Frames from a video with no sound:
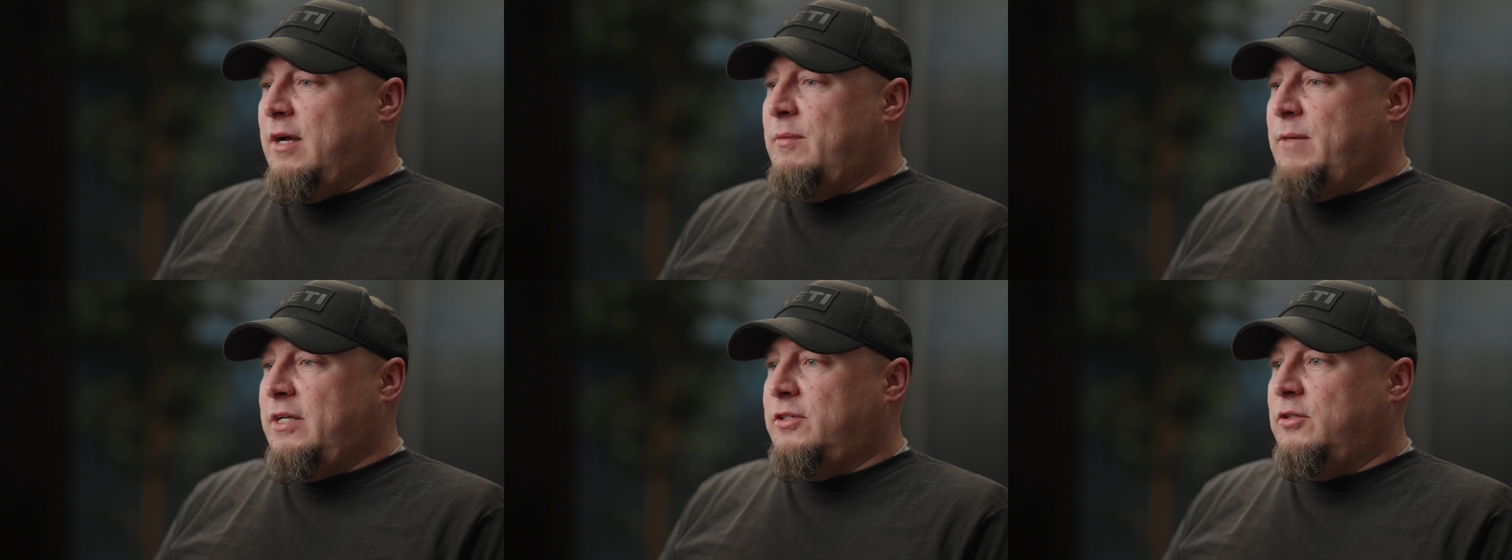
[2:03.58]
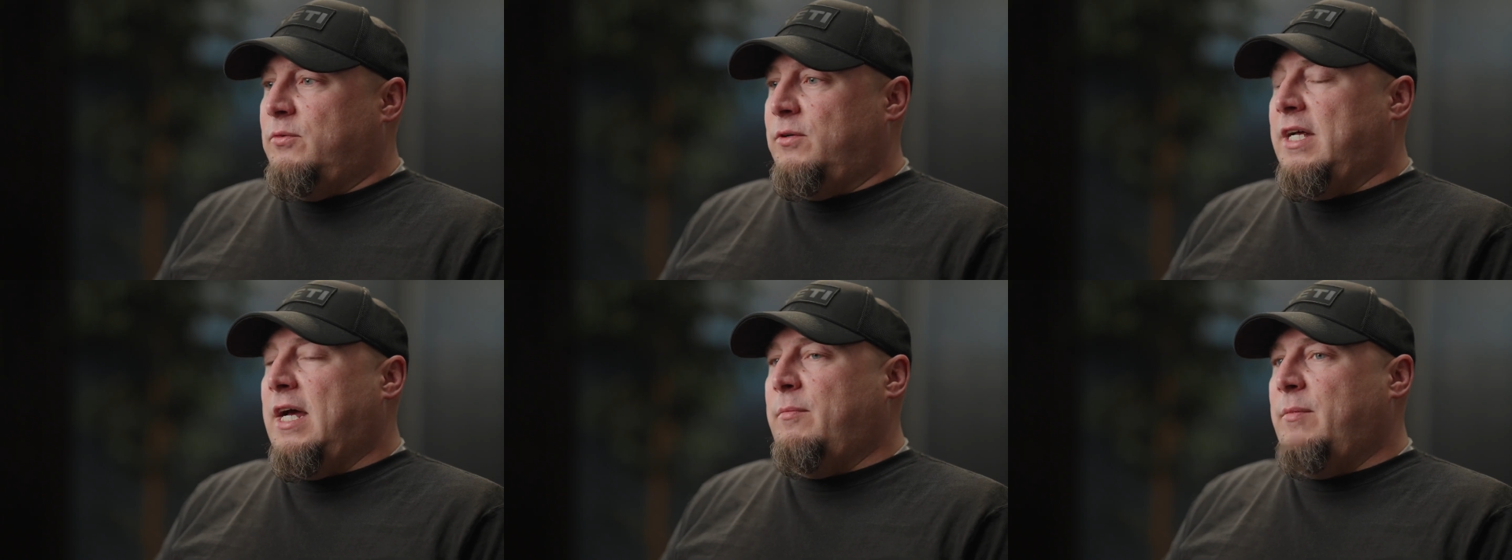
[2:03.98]
to make
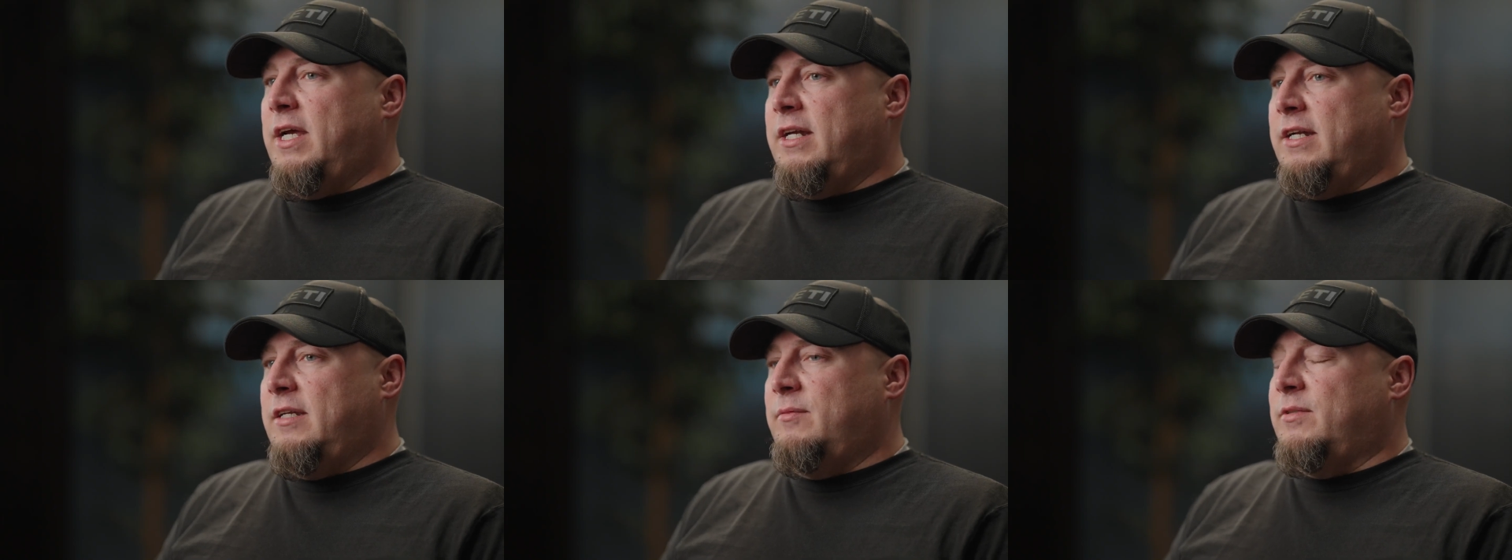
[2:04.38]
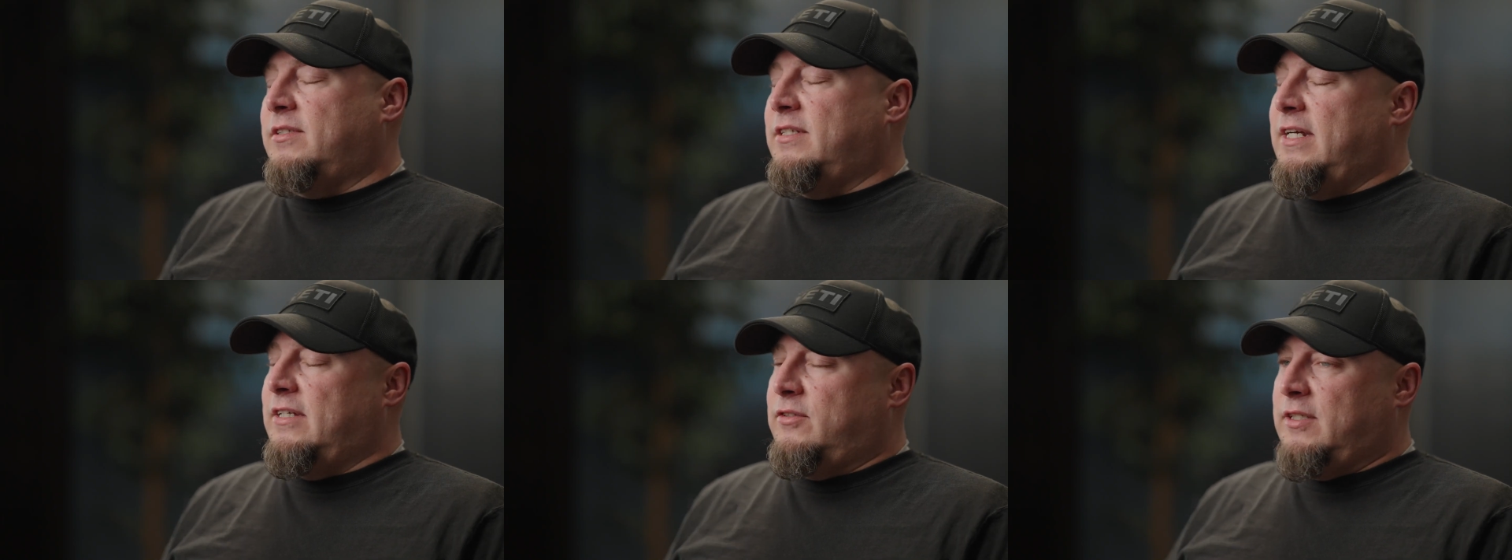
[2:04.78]
sure we're not making any
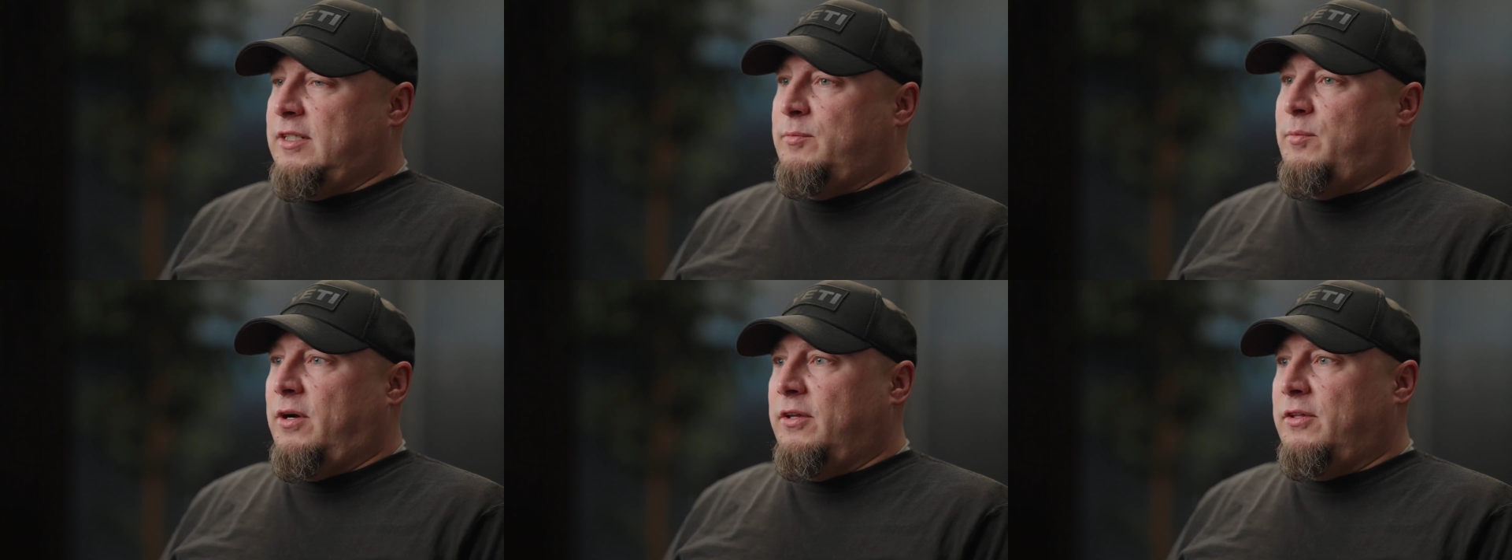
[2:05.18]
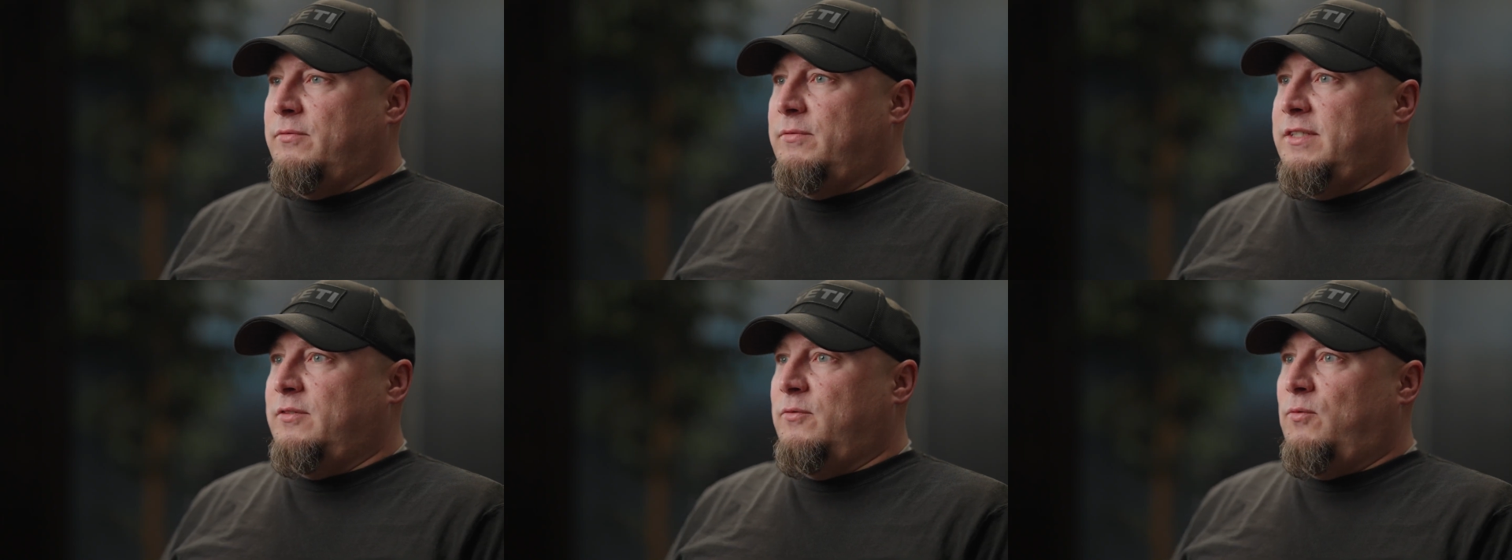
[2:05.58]
mistakes, so that's part of
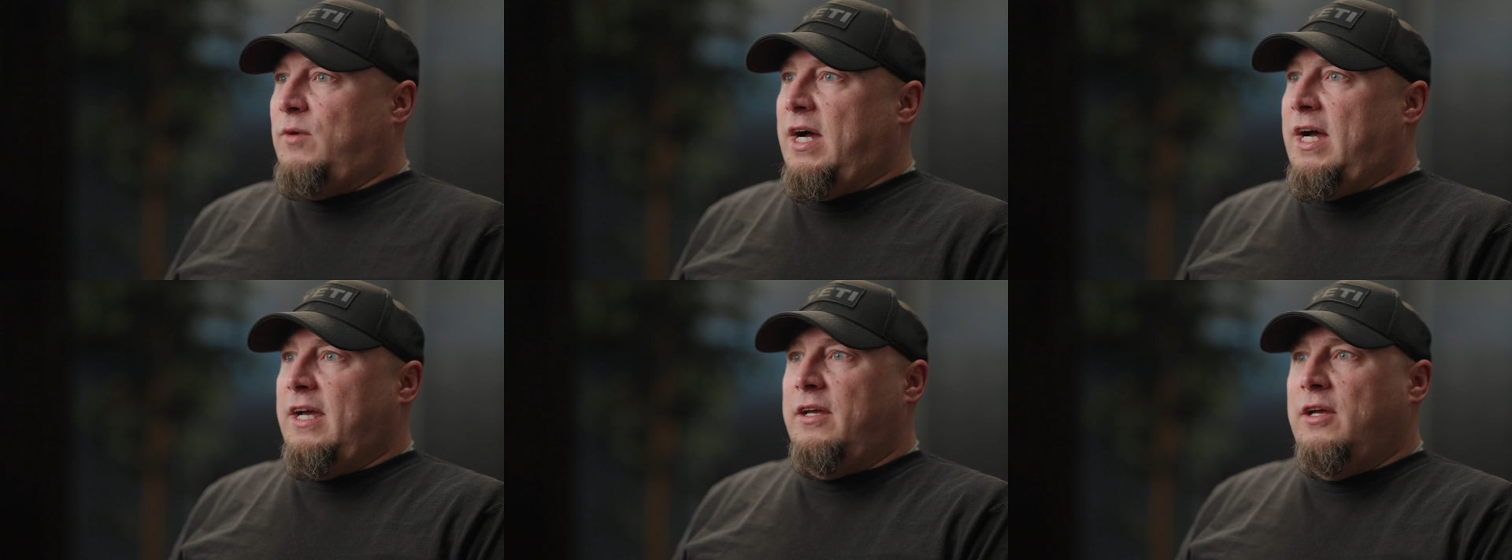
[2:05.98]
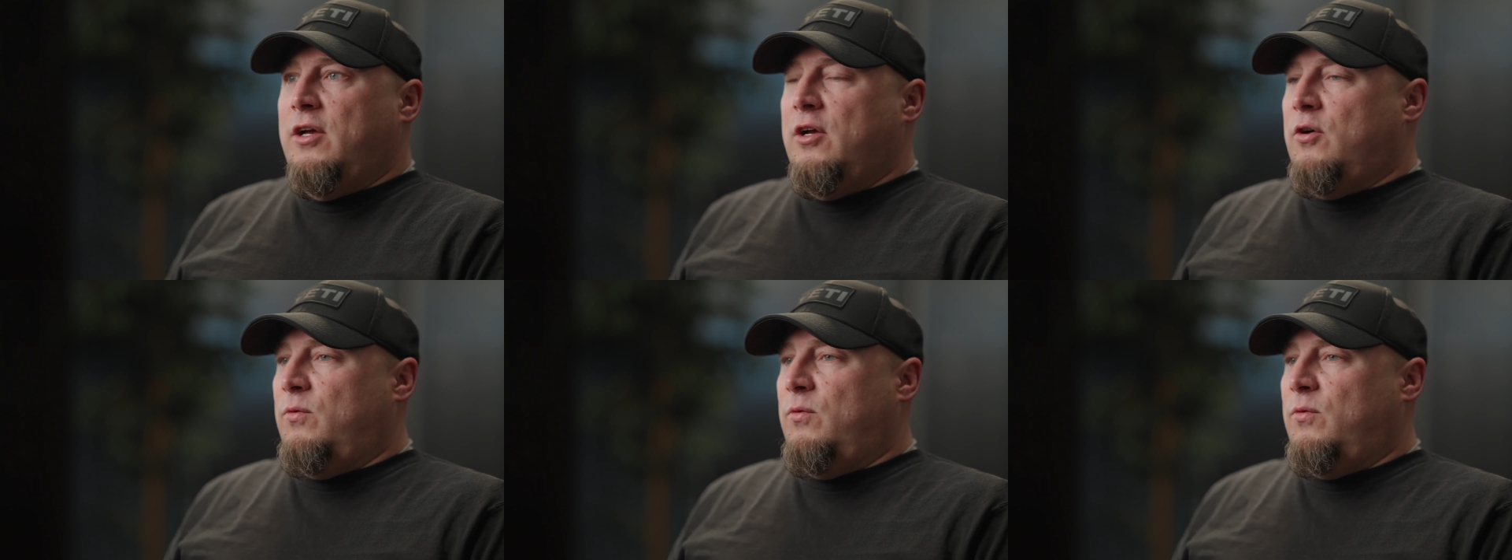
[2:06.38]
the reason why